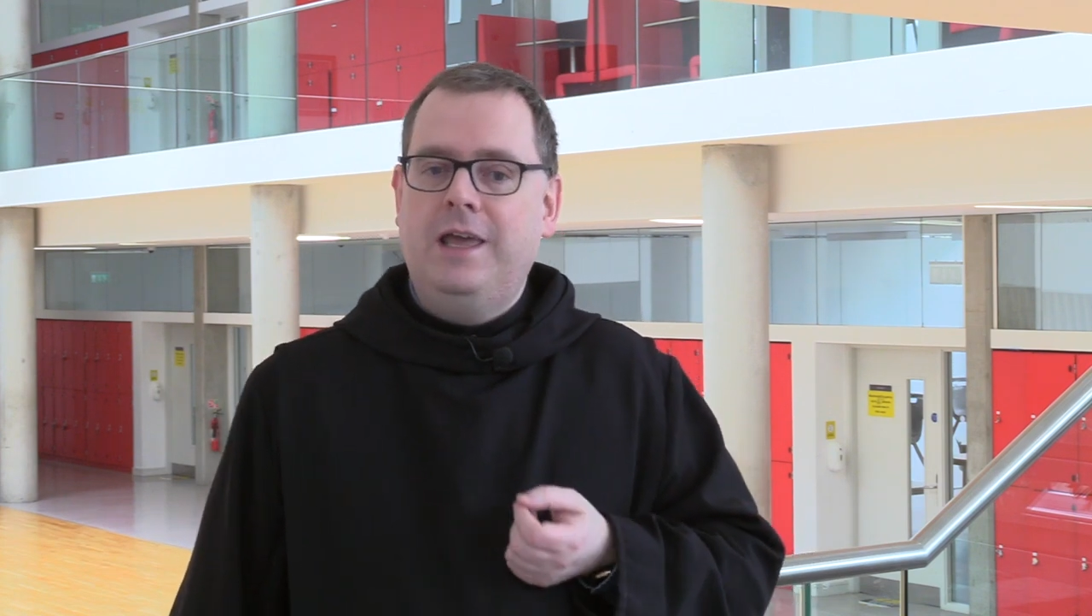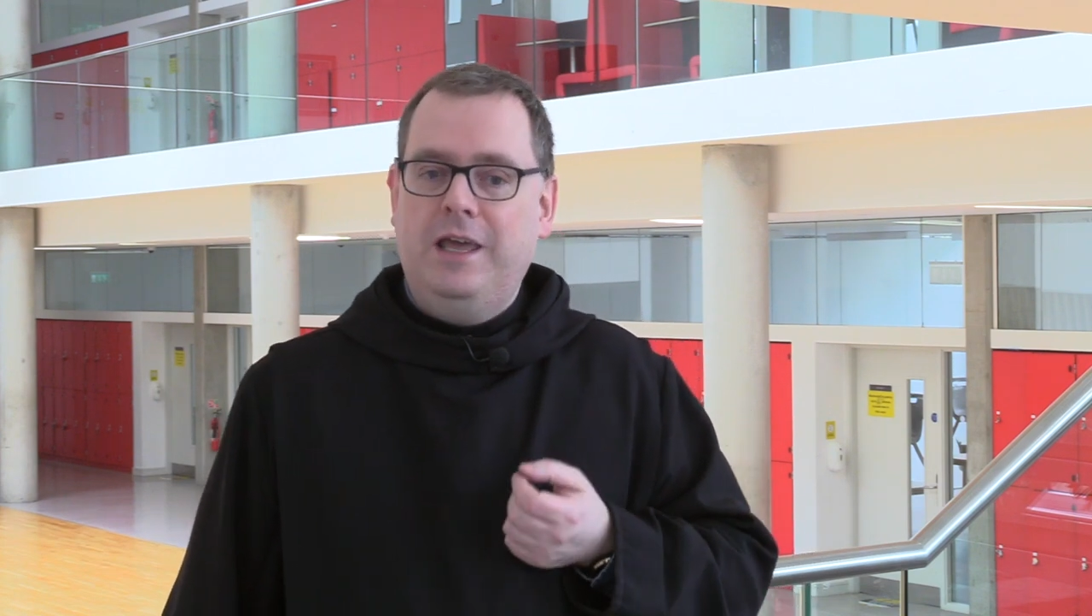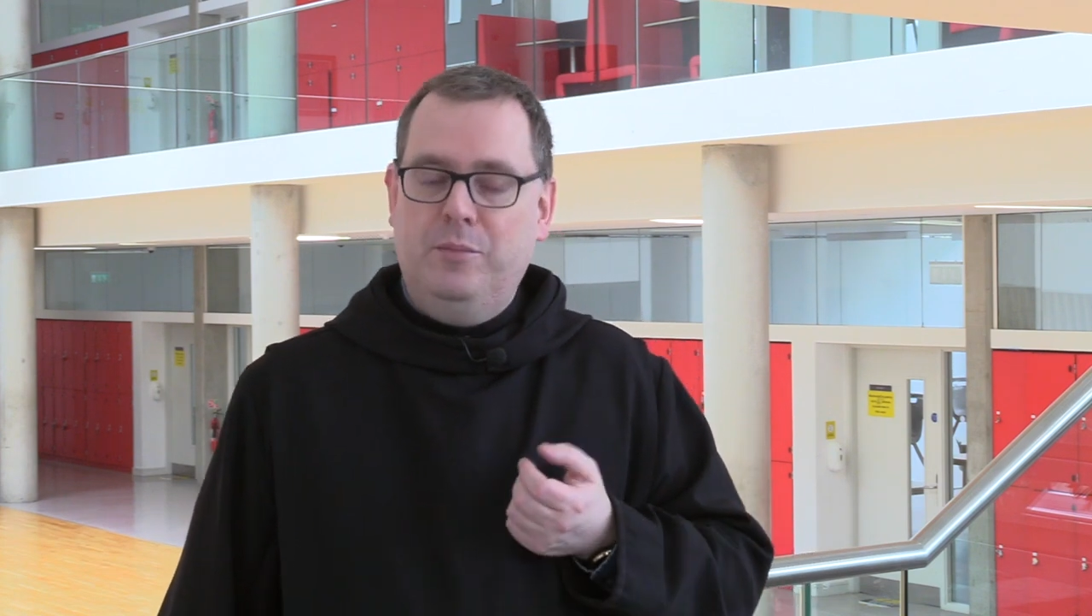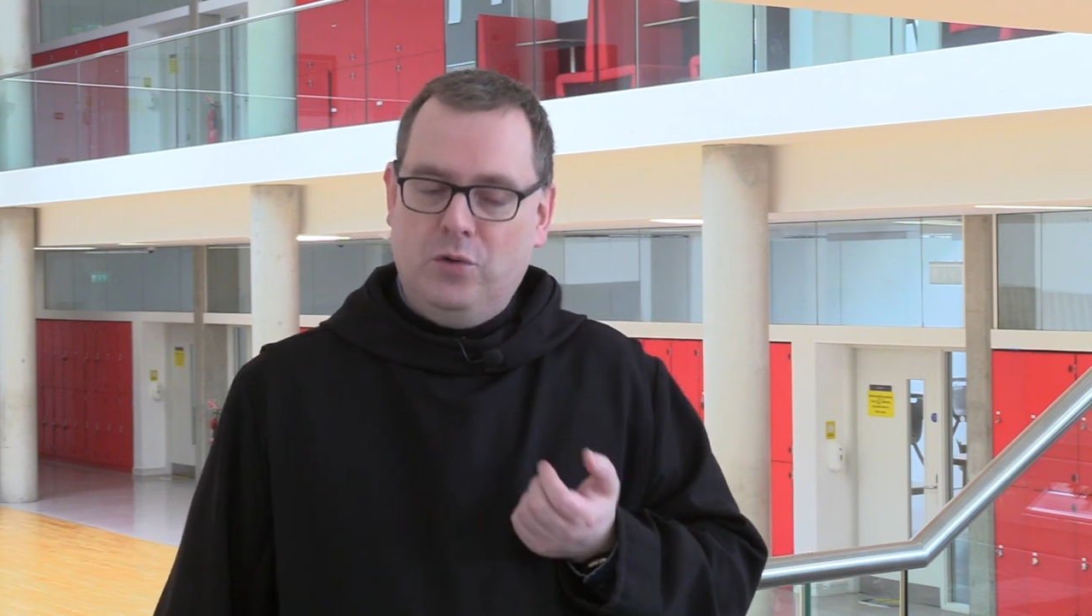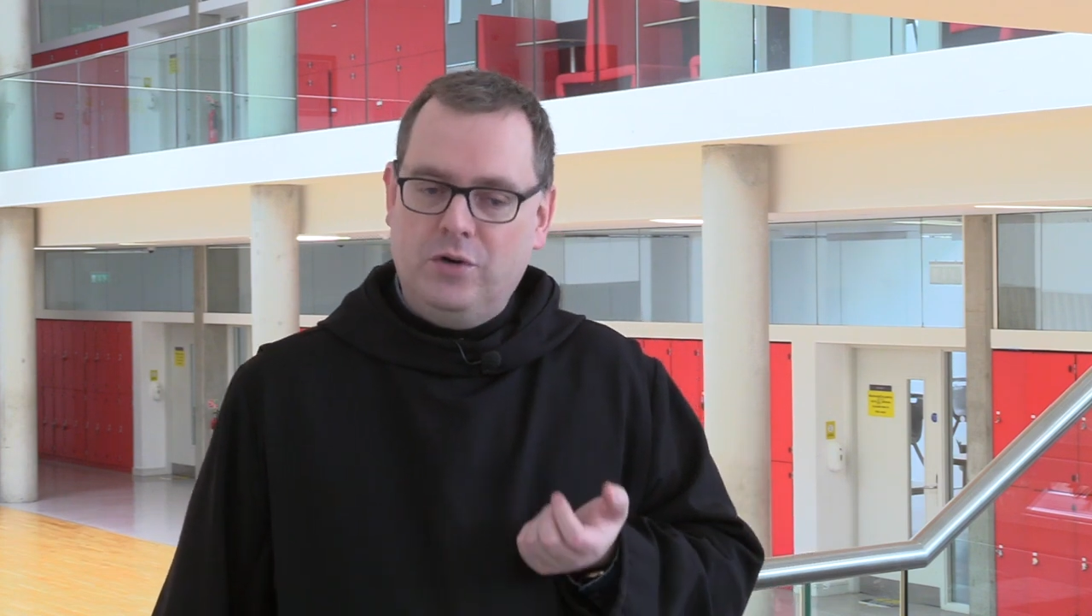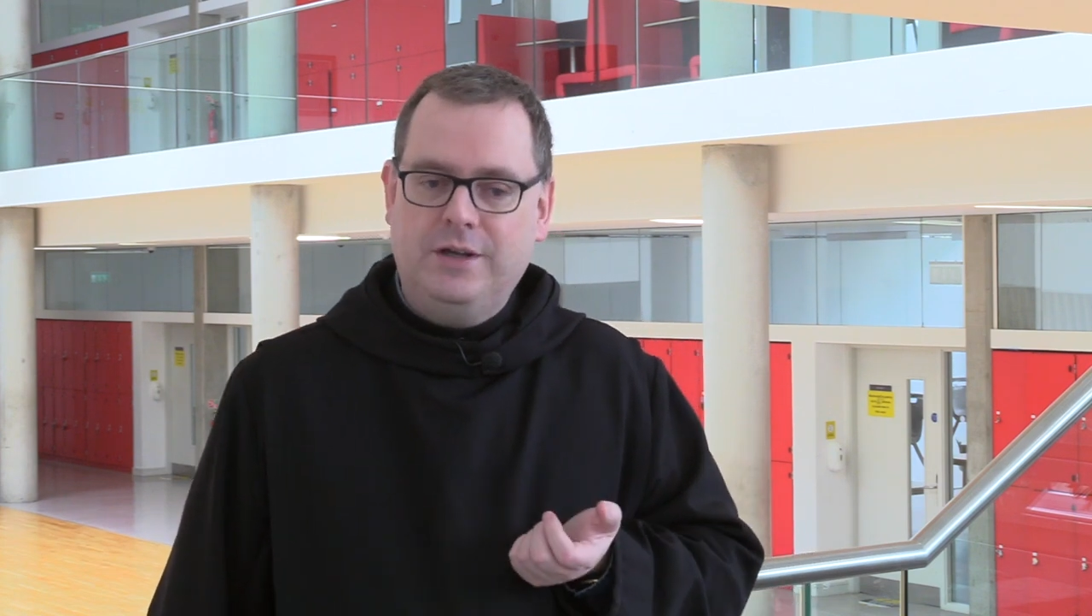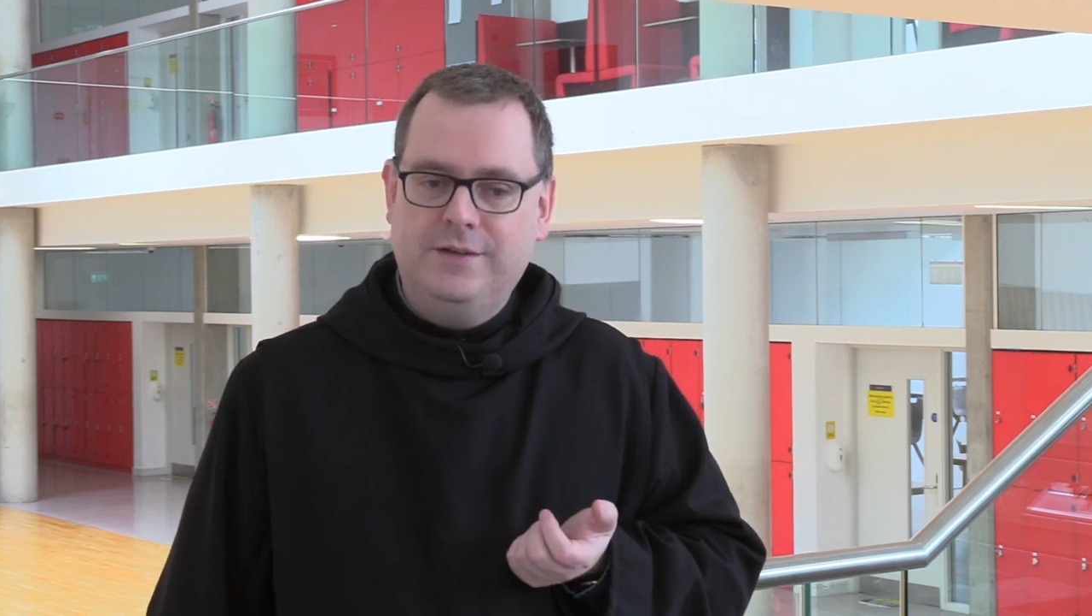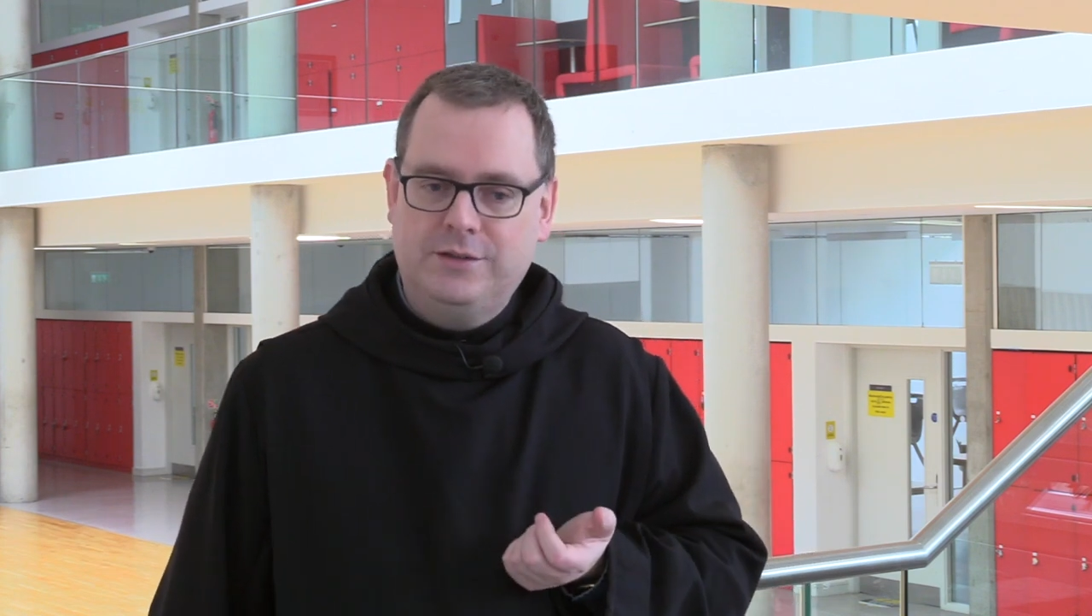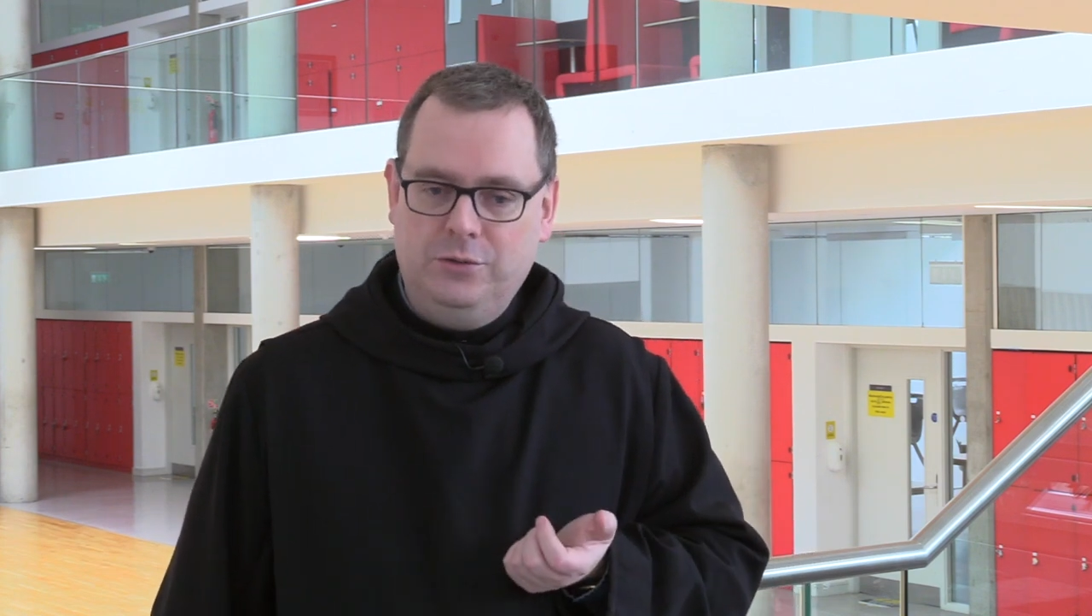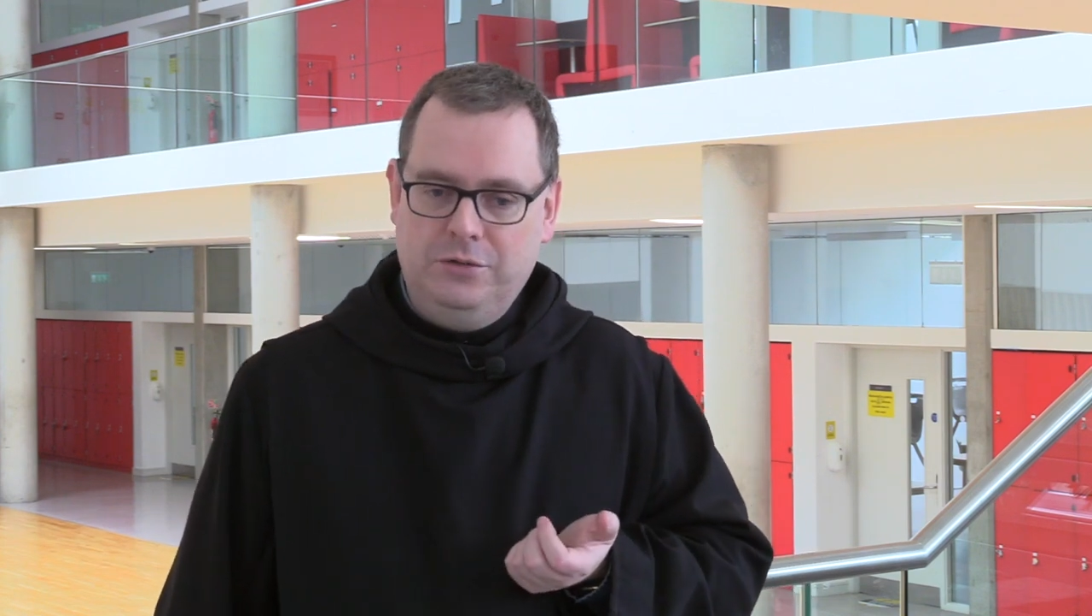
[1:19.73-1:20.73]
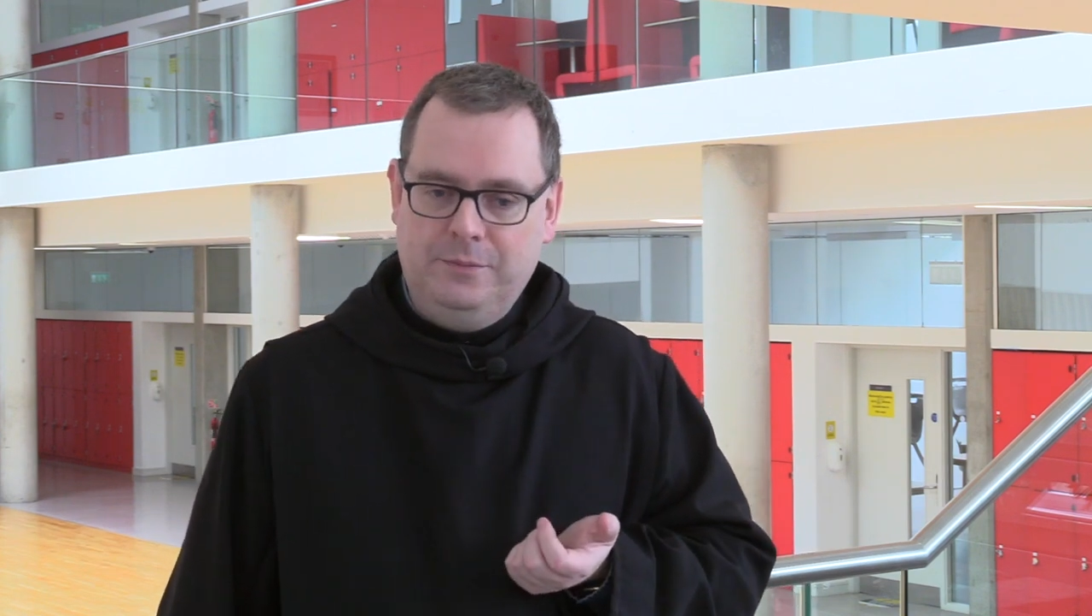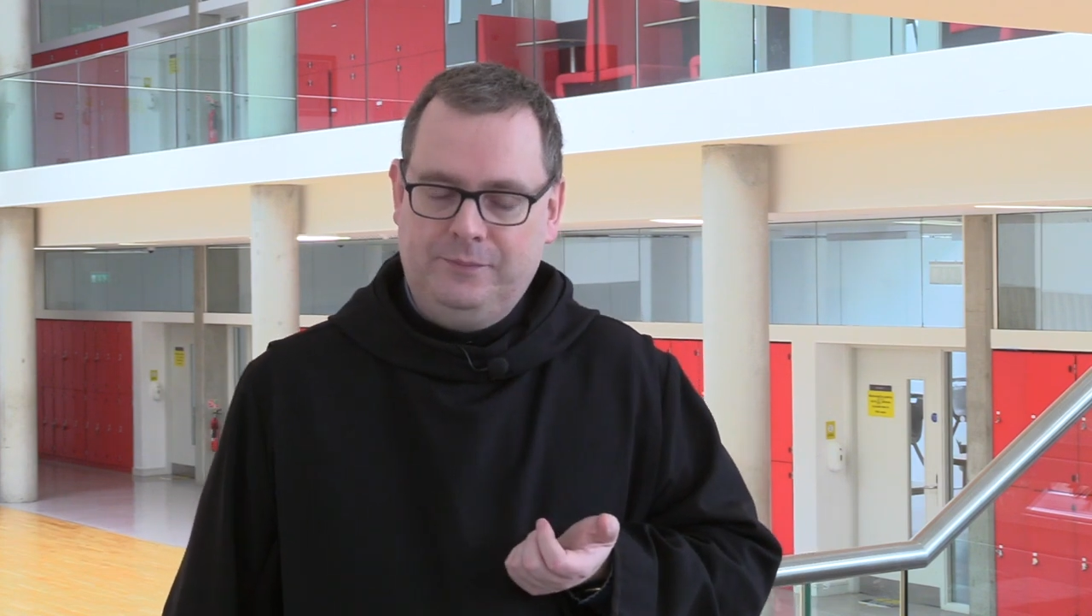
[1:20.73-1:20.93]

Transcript: a boarding school.